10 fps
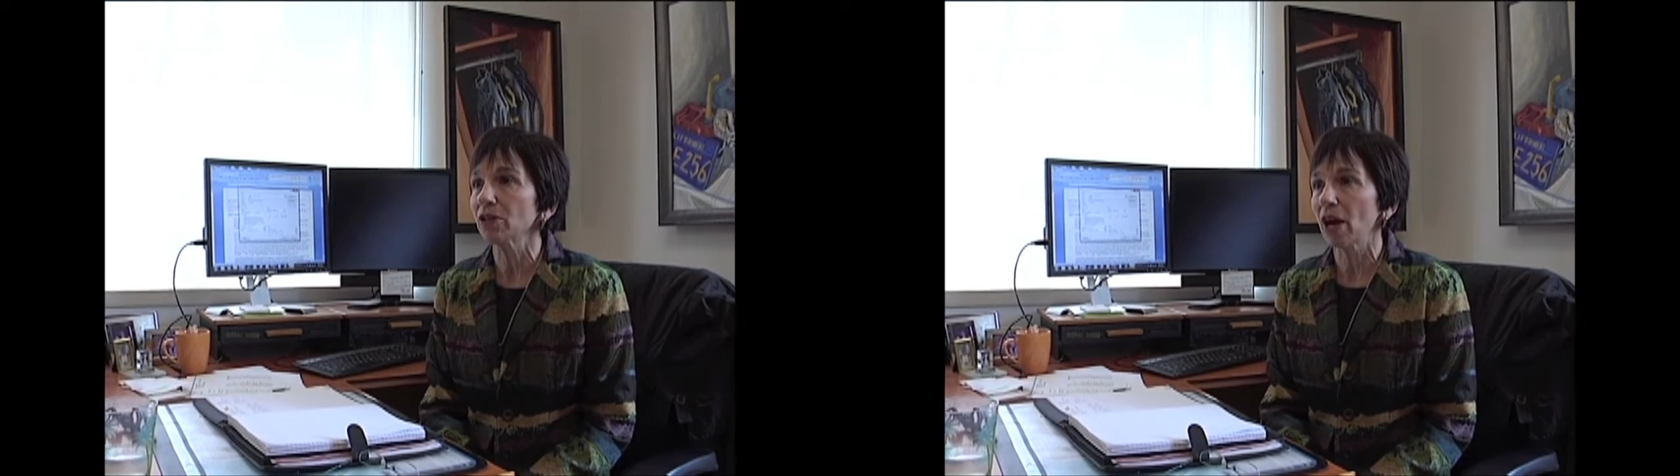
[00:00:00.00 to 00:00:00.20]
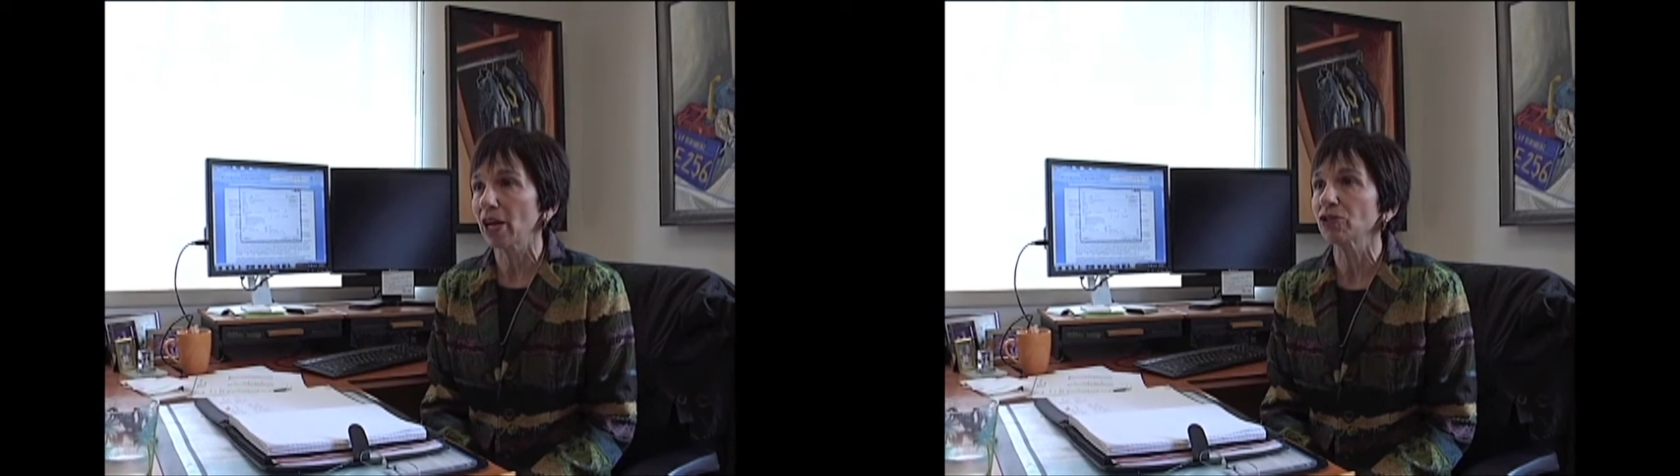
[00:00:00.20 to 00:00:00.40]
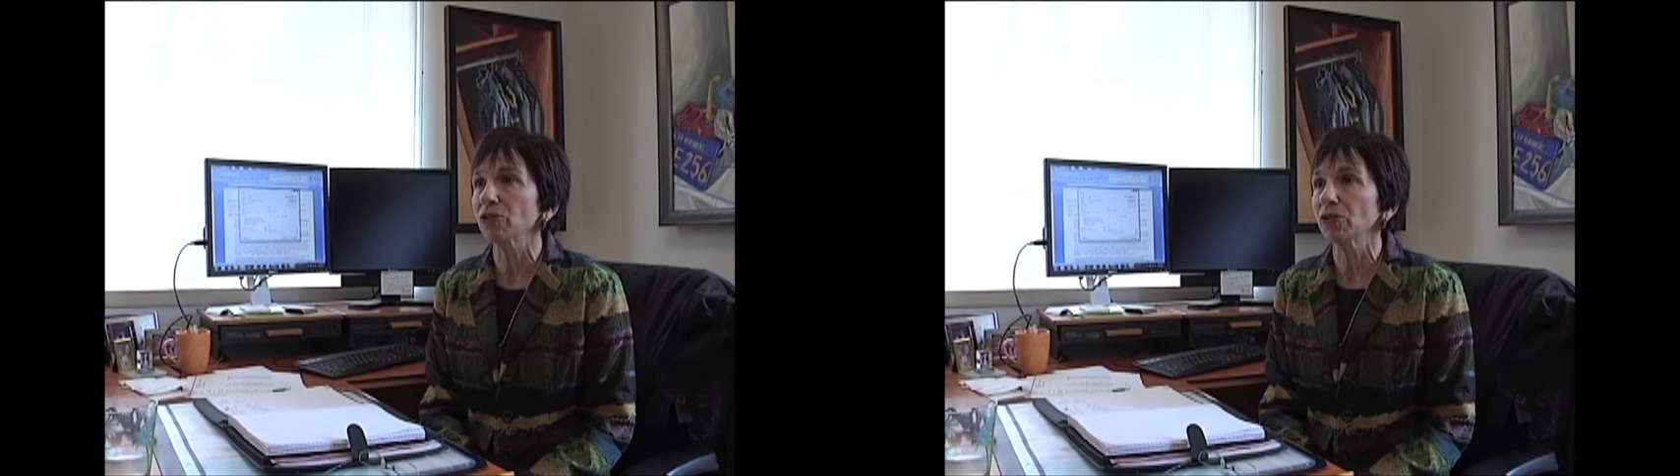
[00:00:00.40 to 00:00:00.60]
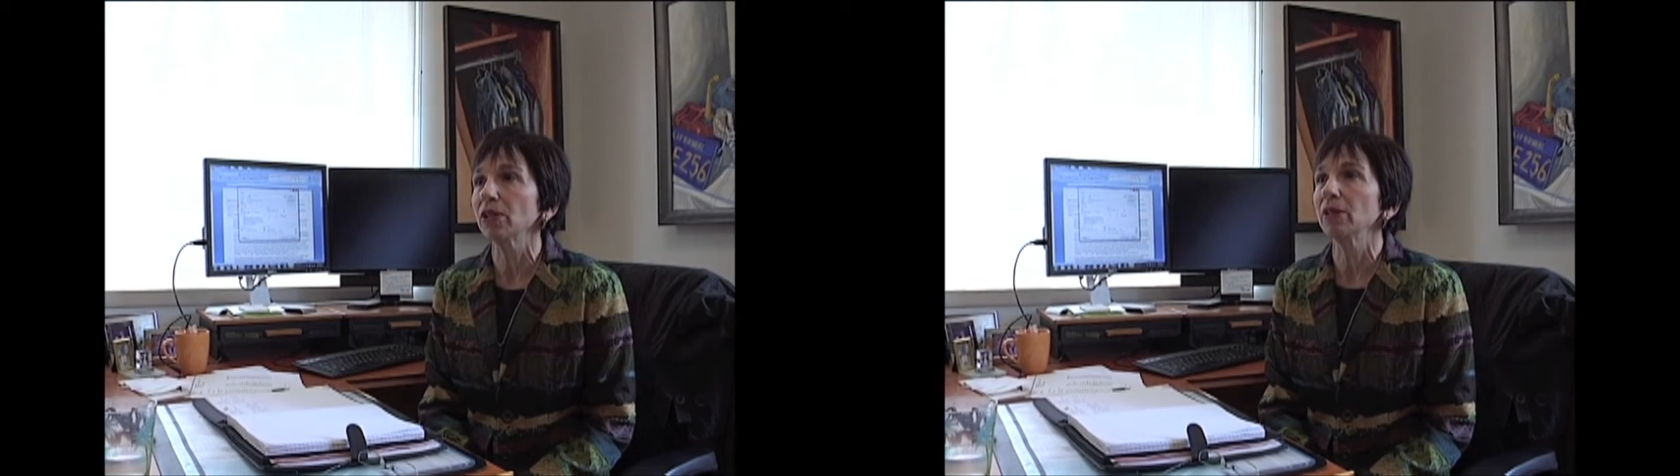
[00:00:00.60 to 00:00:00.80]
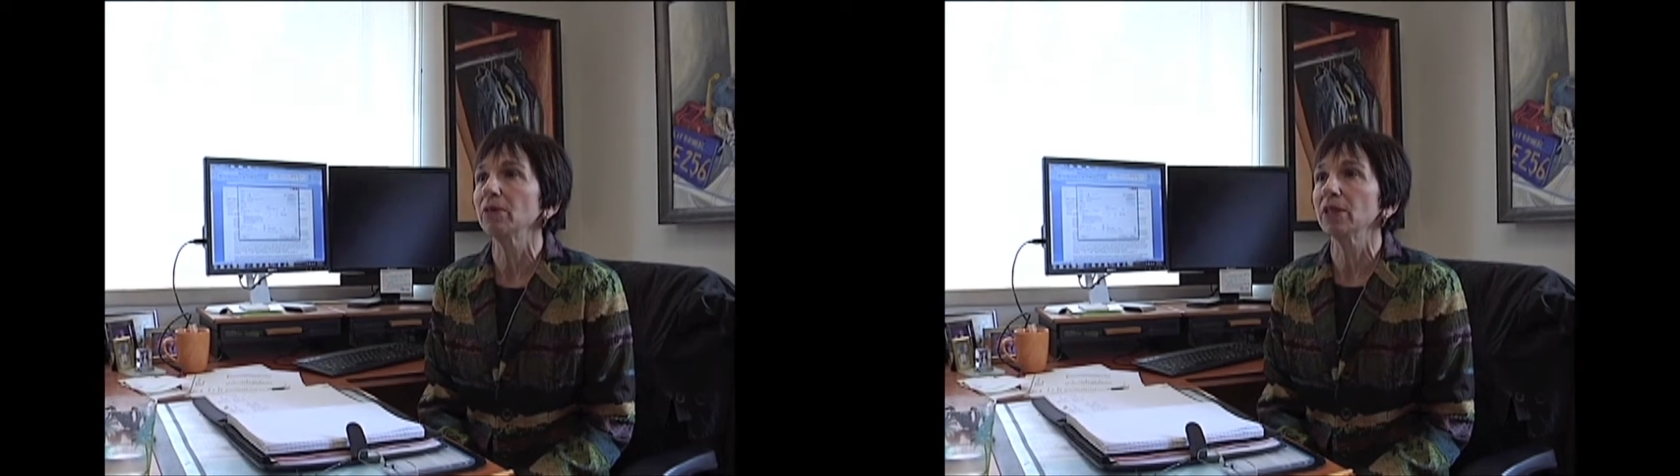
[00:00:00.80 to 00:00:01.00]
they're
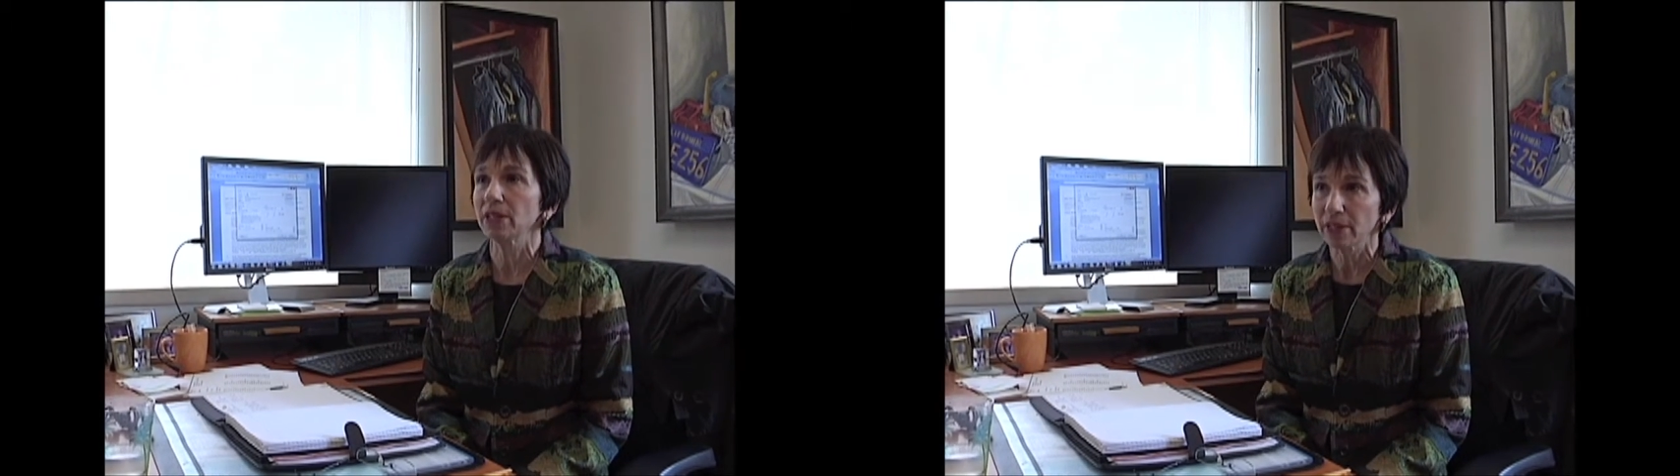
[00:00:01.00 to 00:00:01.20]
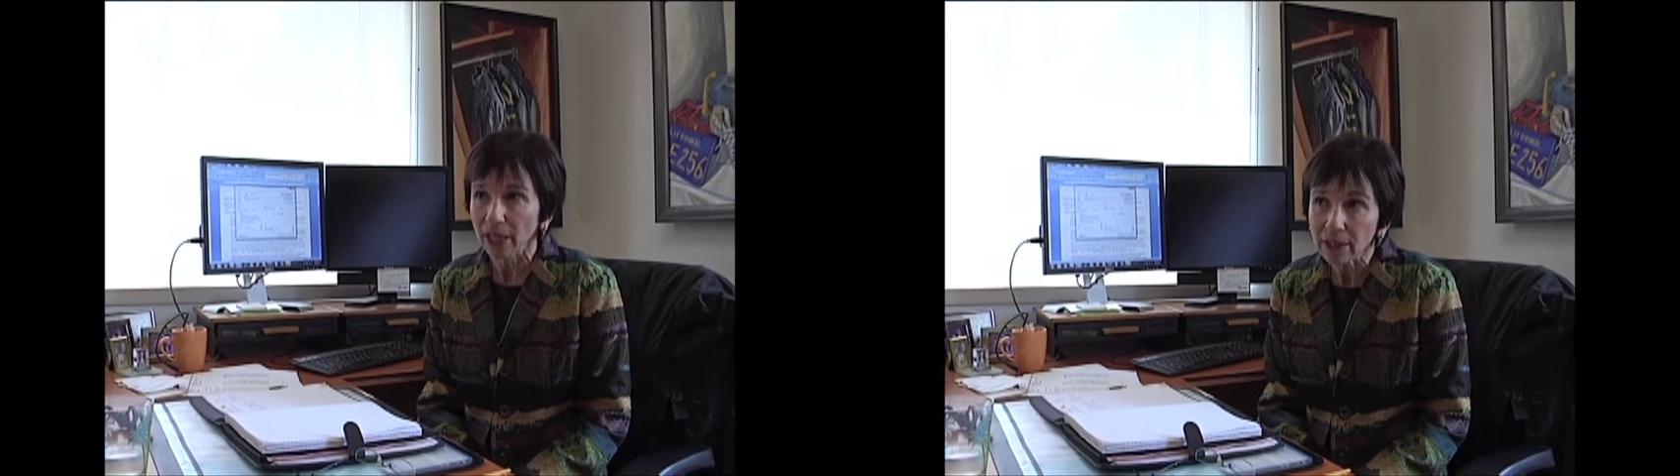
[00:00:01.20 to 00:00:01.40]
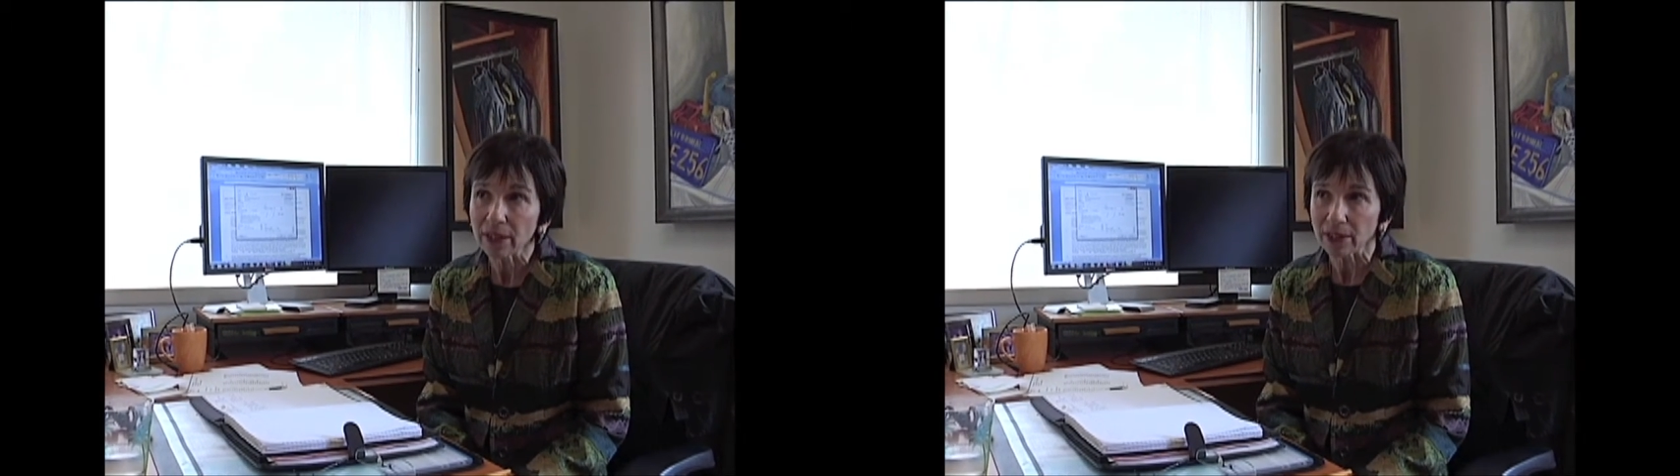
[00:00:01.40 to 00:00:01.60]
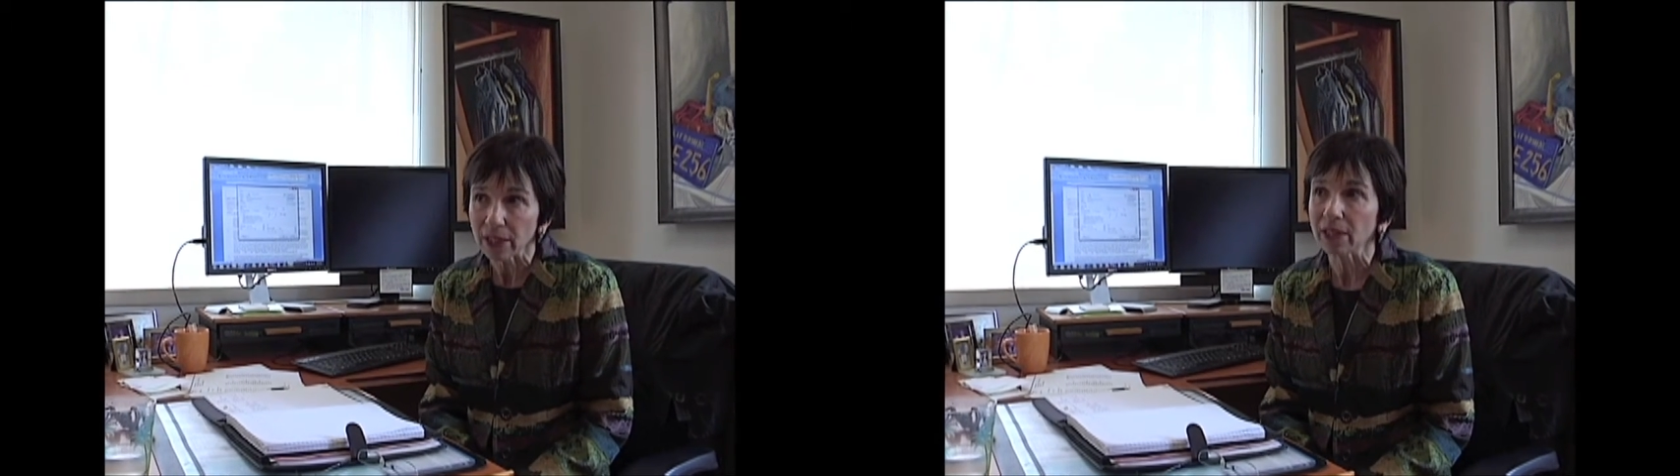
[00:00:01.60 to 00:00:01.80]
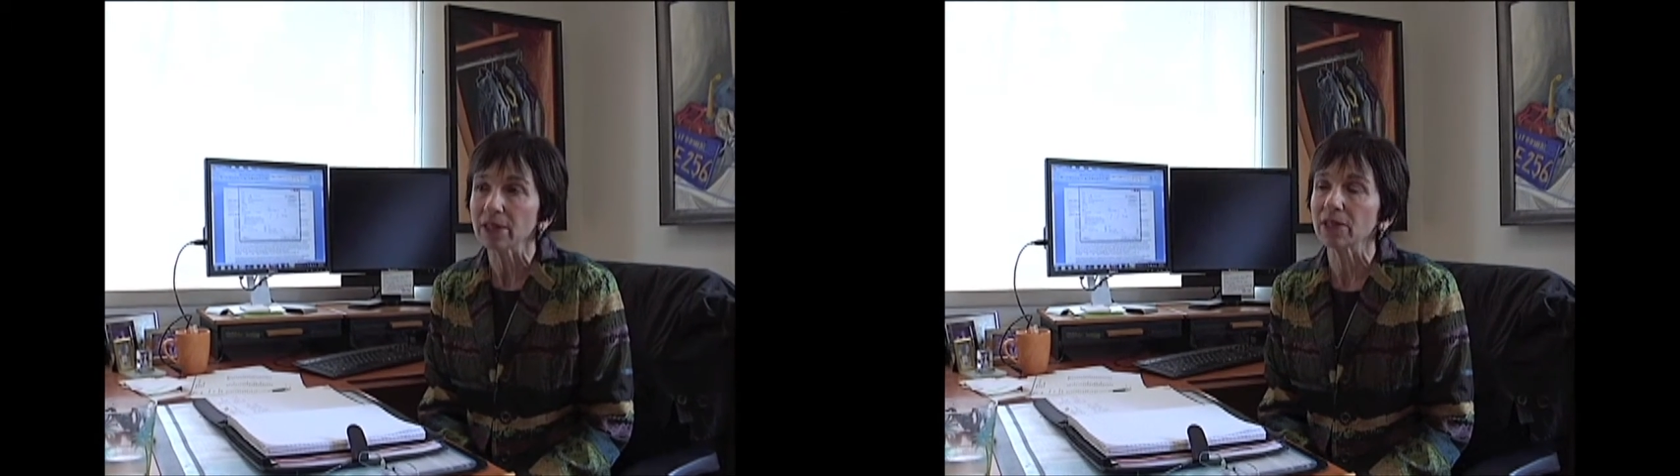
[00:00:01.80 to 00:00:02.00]
actually
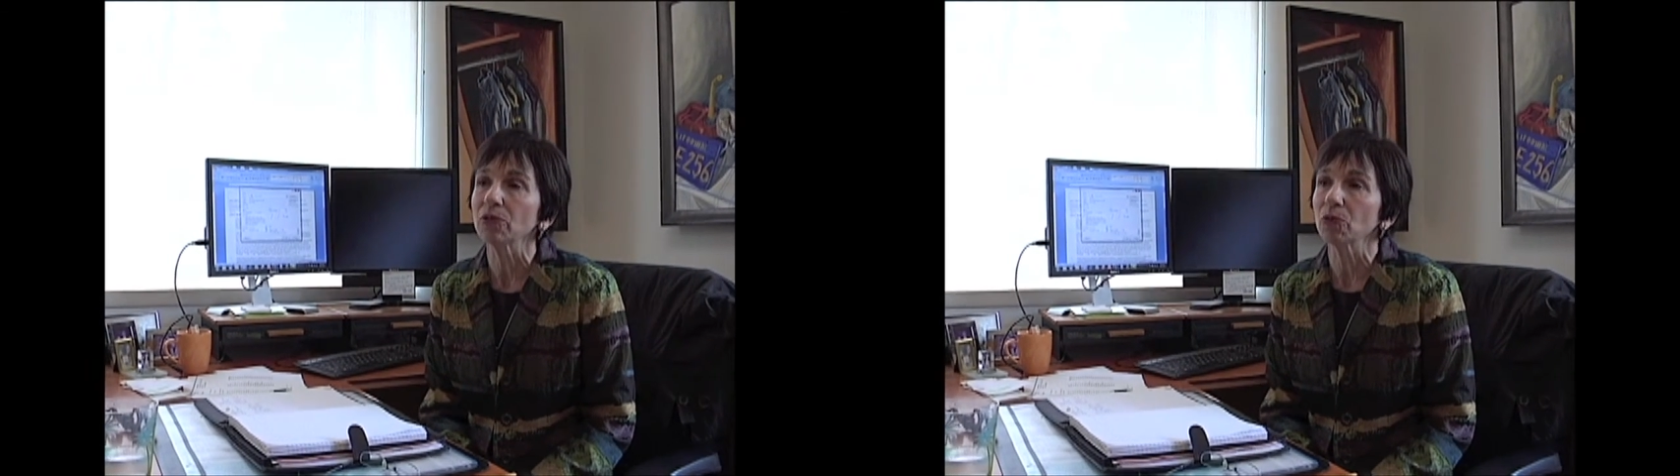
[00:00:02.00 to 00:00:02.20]
necessities in